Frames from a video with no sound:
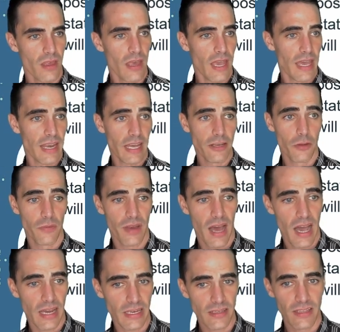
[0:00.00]
and I know
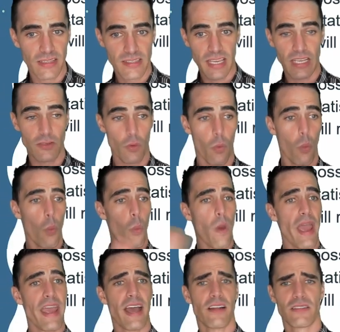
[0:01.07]
9, let's say, is
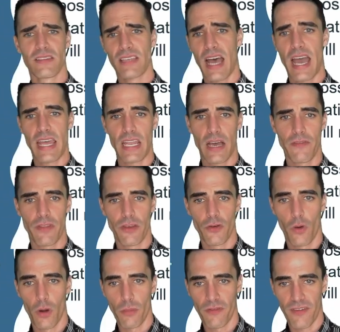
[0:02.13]
way outside of the
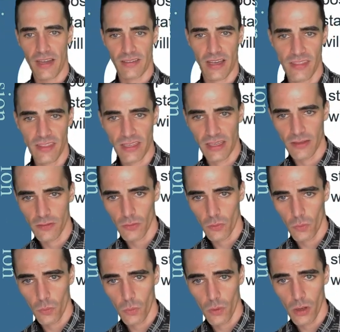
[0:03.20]
norm. In fact, I think it's,
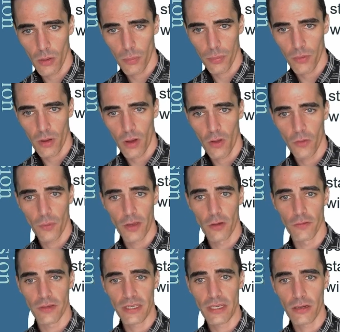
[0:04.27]
all the way
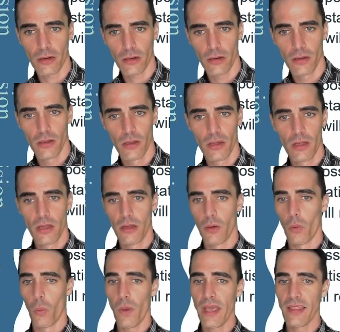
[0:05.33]
over here,
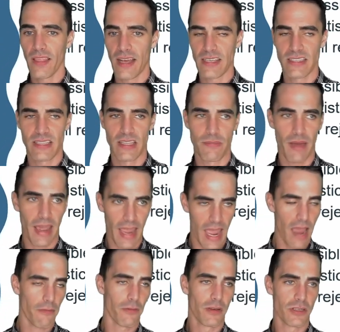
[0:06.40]
way less than my
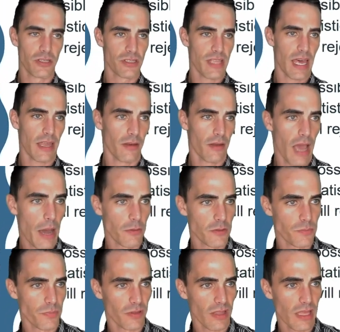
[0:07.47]
average that I was
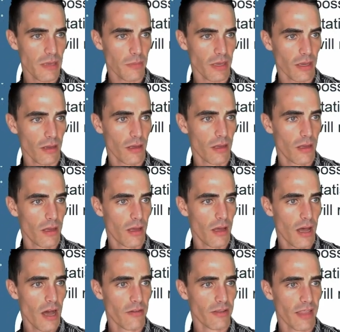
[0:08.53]
claiming
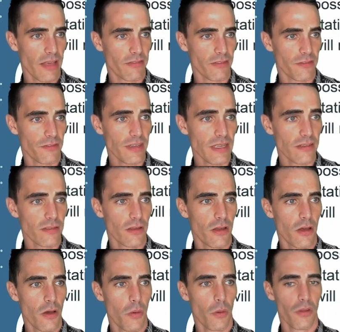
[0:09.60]
of 11 feet.
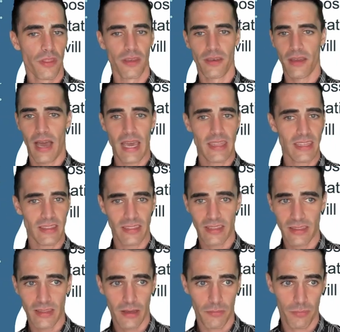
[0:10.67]
Well, then I think
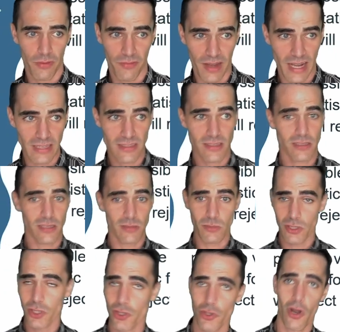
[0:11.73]
that that provides some
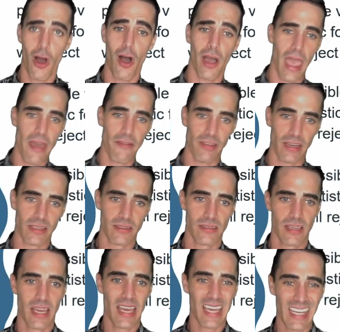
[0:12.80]
strong evidence
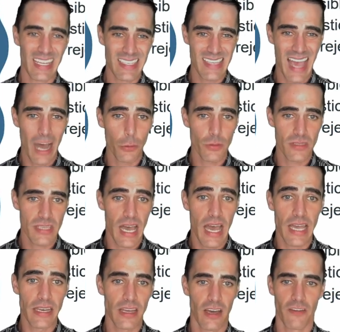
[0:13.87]
it's
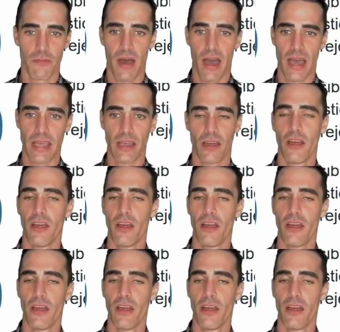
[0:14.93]
outside of my